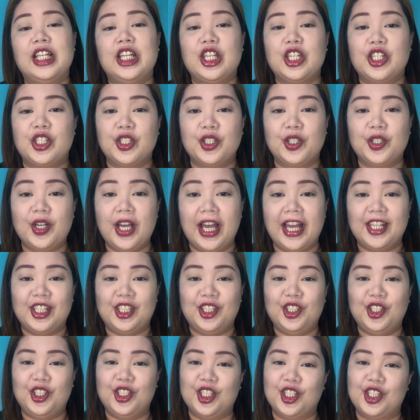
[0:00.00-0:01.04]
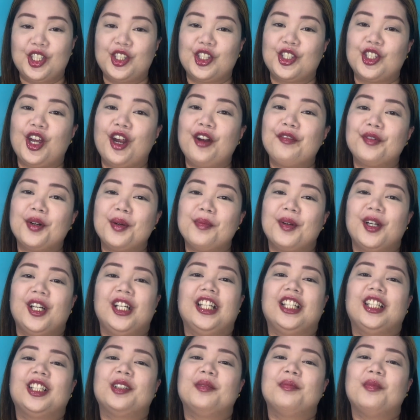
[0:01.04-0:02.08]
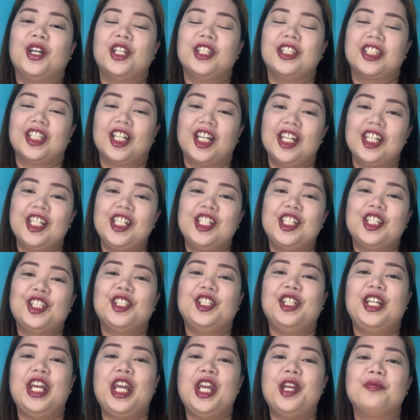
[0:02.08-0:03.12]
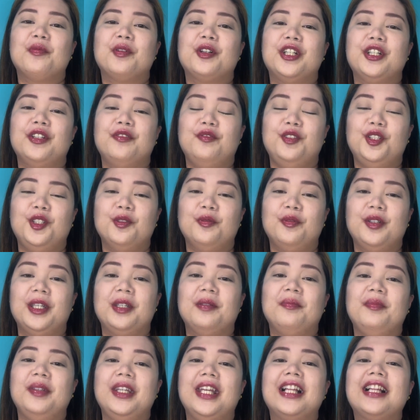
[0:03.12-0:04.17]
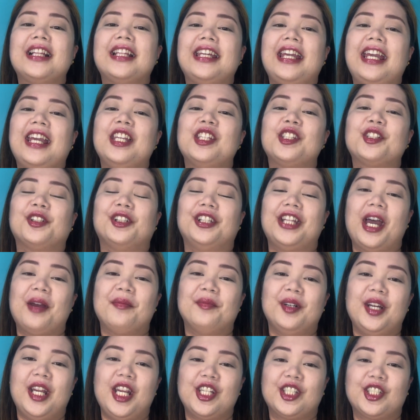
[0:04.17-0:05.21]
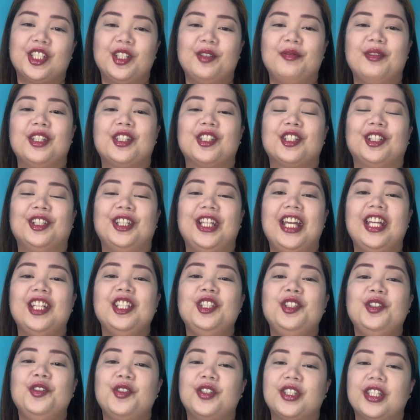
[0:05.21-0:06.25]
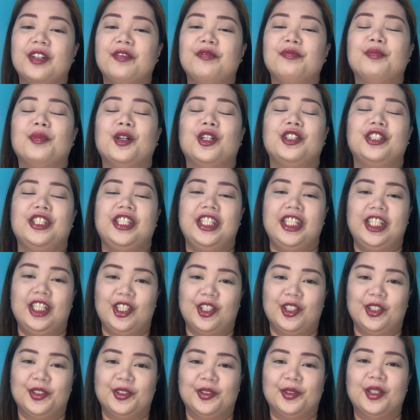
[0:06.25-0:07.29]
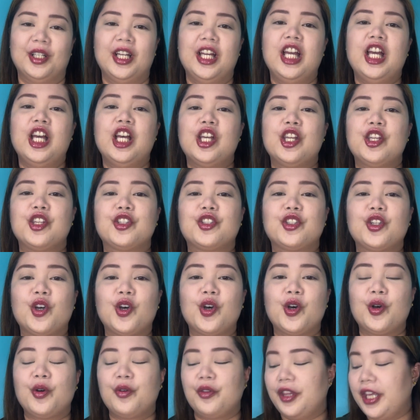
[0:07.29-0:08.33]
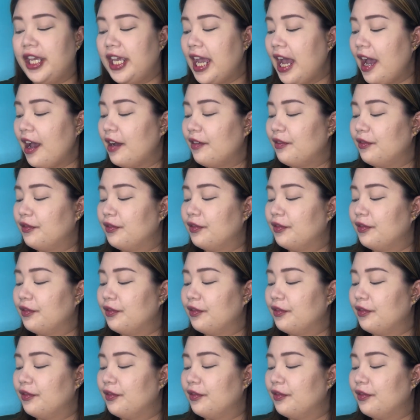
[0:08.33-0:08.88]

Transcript: So, as you just saw from our little montage, today we're reviewing BLK's collaboration with Solenn Heussaff Bolchico. So, they have,